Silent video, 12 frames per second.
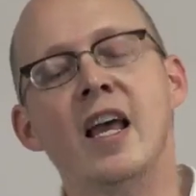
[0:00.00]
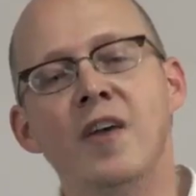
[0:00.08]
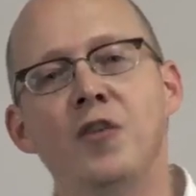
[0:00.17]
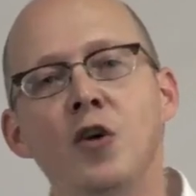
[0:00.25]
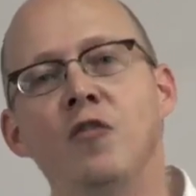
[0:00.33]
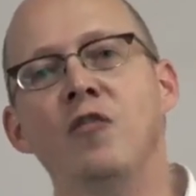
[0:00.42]

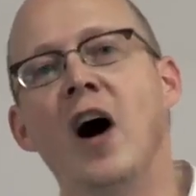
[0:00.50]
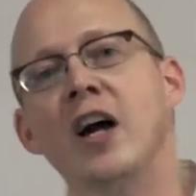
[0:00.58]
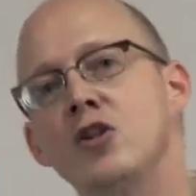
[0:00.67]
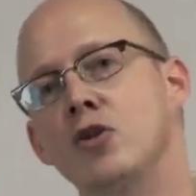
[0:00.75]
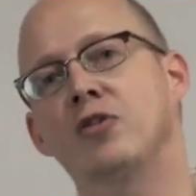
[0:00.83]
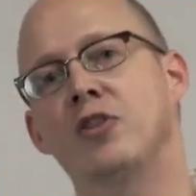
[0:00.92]
If you
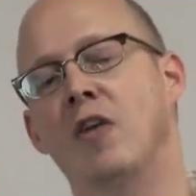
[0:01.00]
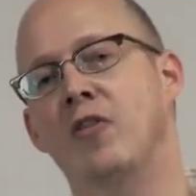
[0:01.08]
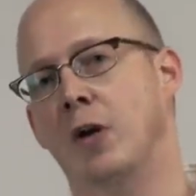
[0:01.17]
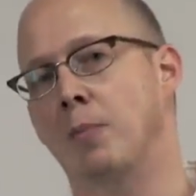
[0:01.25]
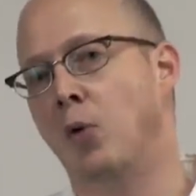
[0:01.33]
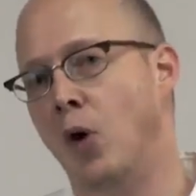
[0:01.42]
find yourself
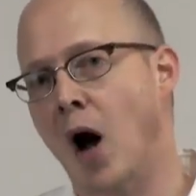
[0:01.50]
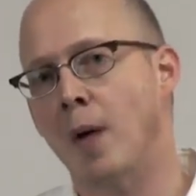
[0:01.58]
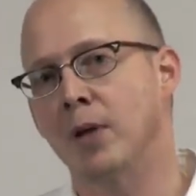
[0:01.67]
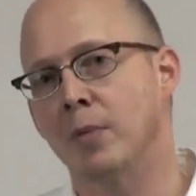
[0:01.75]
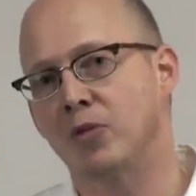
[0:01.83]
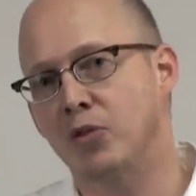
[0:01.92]
in a
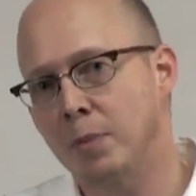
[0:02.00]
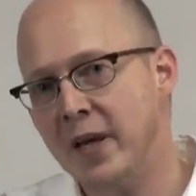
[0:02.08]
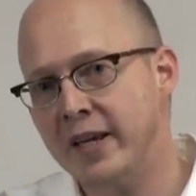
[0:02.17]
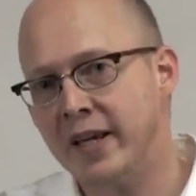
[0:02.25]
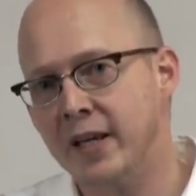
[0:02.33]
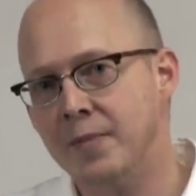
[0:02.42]
problem
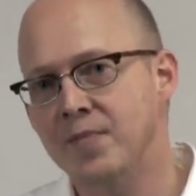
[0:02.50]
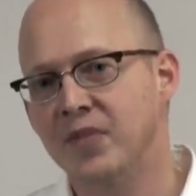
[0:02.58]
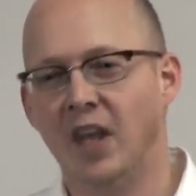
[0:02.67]
speaking,